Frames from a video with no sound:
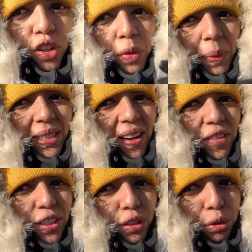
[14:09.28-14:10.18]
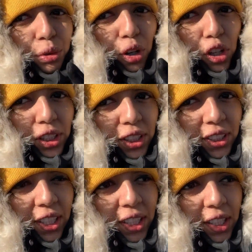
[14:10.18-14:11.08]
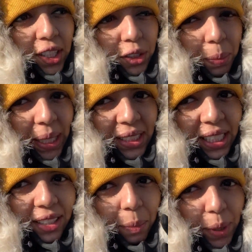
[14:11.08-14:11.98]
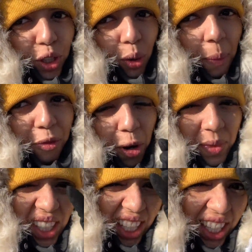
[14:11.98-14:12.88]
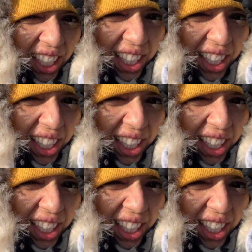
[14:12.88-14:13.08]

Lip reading: So we paid $72. So basically they pick you up from the